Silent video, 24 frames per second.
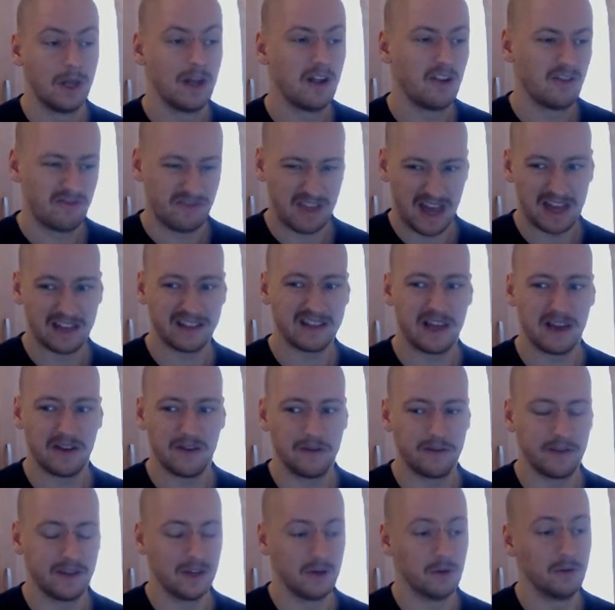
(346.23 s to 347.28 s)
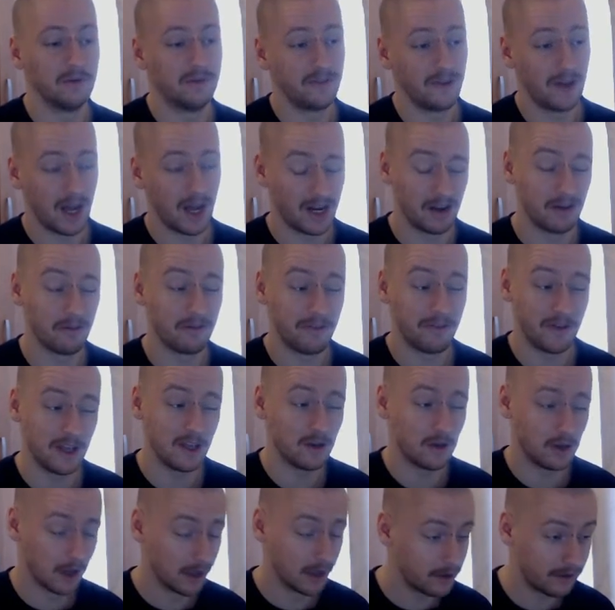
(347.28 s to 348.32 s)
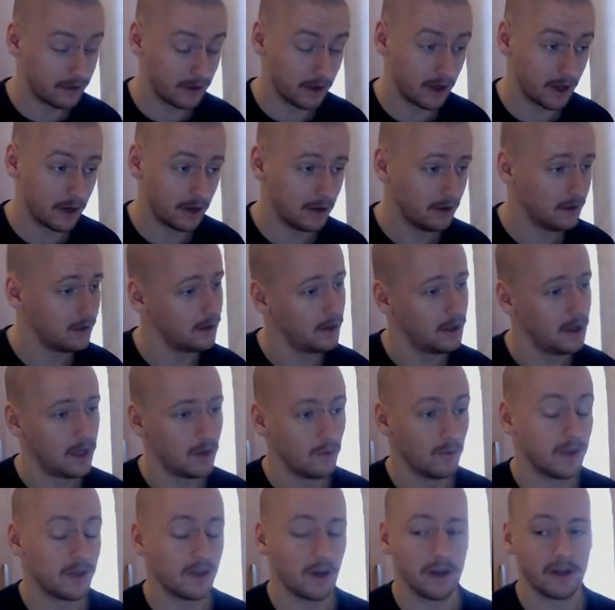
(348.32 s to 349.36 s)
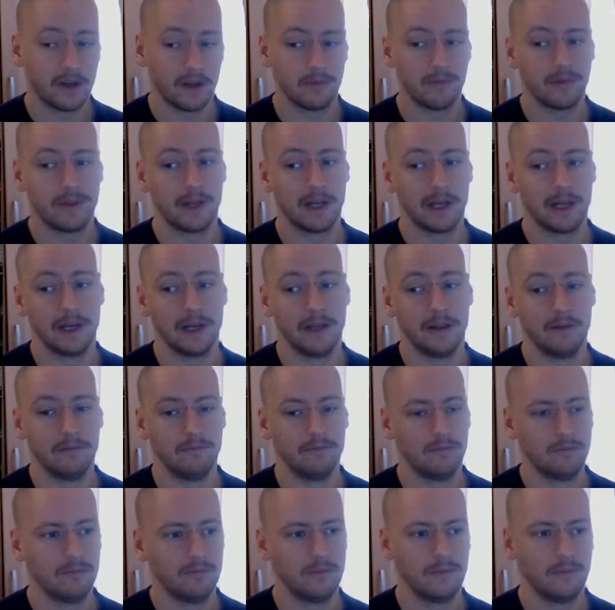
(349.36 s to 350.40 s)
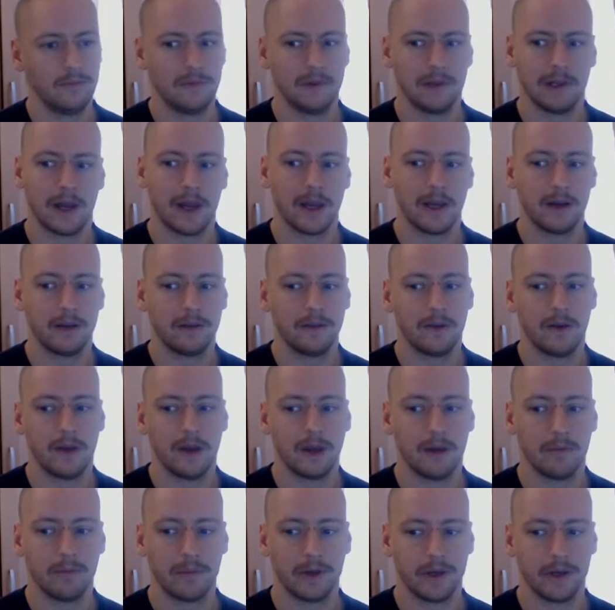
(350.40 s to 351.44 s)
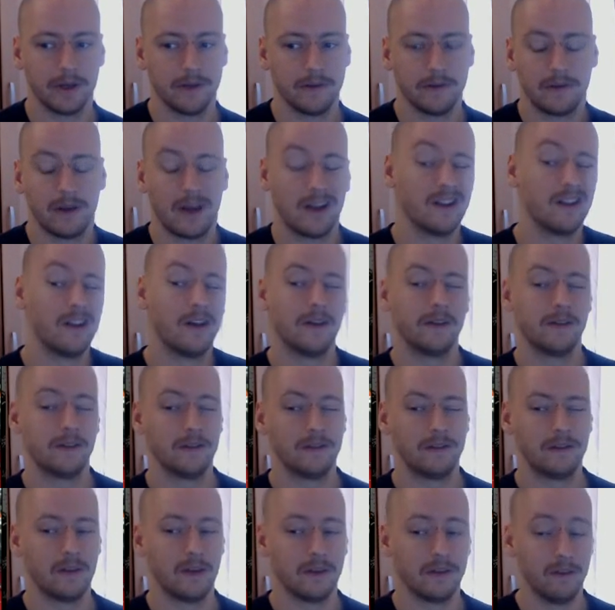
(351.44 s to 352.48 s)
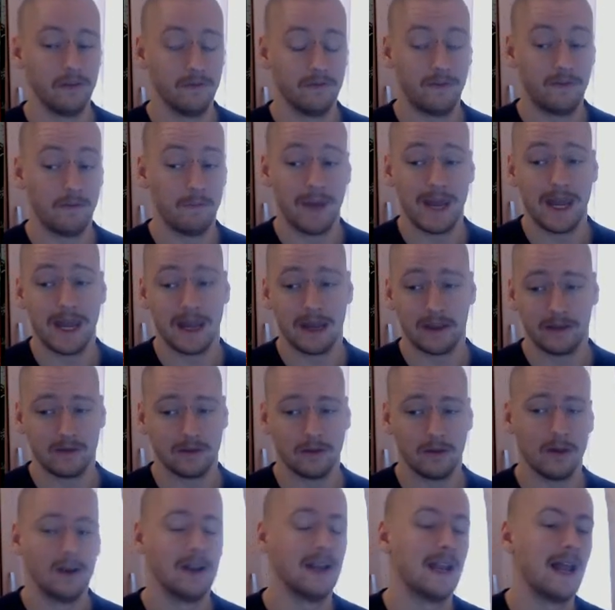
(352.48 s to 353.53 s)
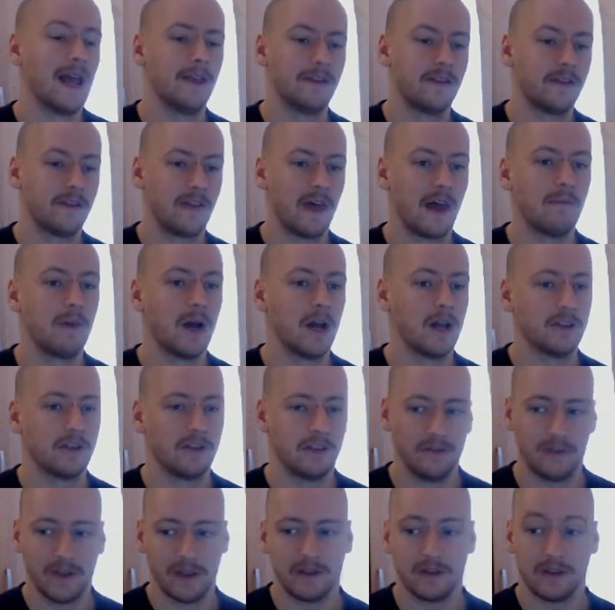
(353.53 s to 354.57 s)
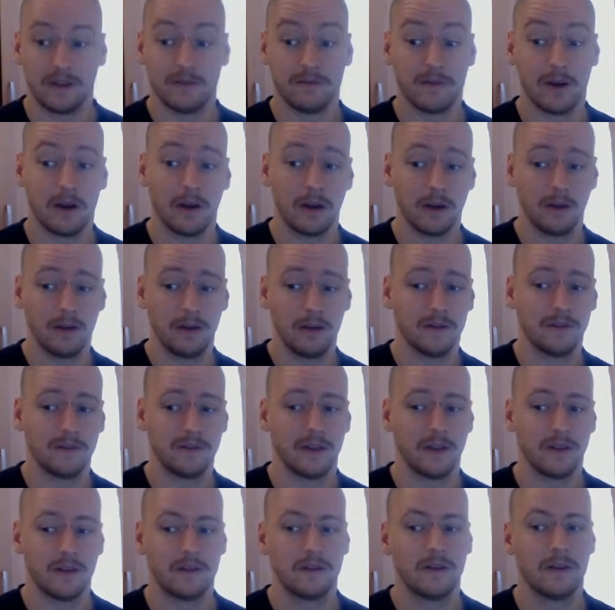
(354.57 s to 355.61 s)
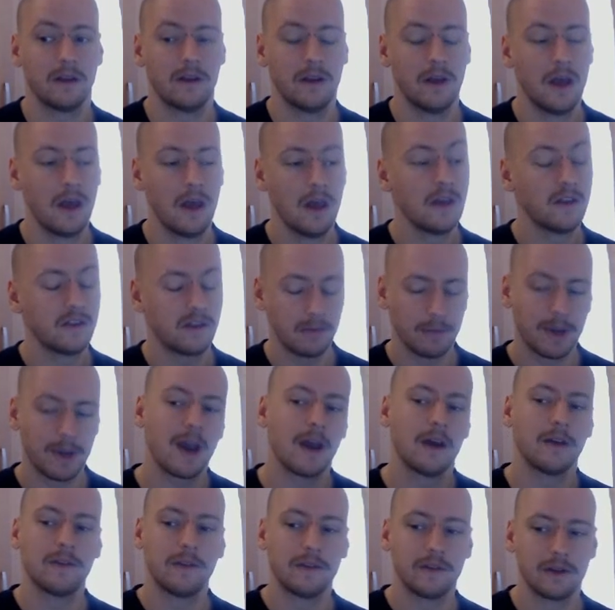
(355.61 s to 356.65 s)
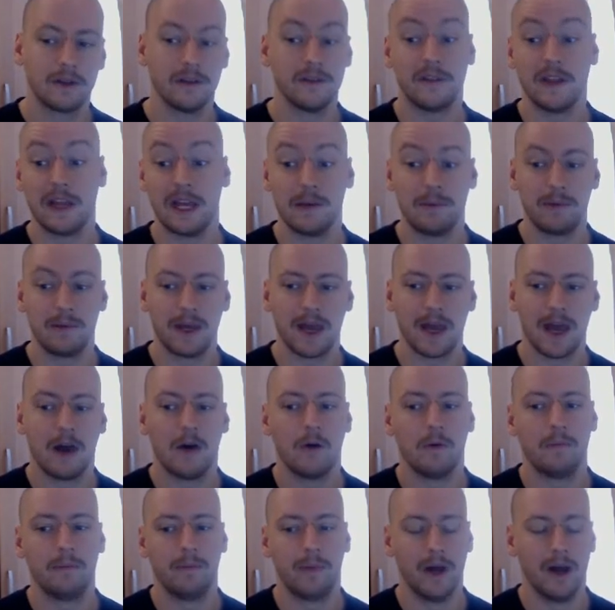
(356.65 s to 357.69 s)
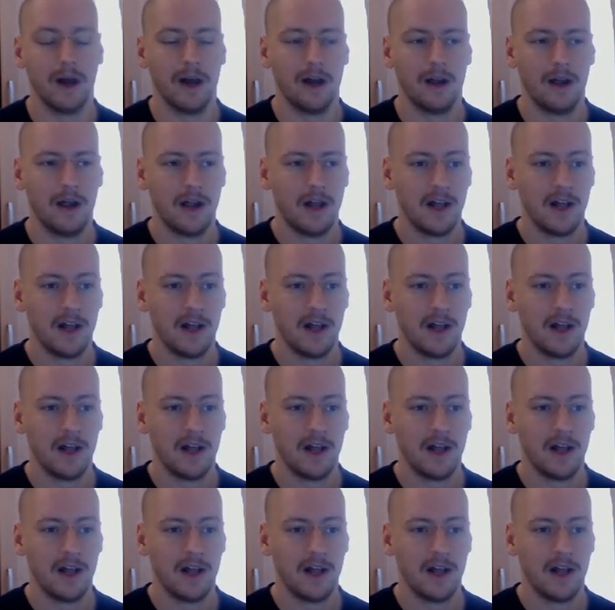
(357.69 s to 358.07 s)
that's how you deal with it. Another thing you could do, which I don't particularly like doing because, I don't know, it just doesn't, for me, it's not led to that much, and this is very consistent. Some characters can DP out, but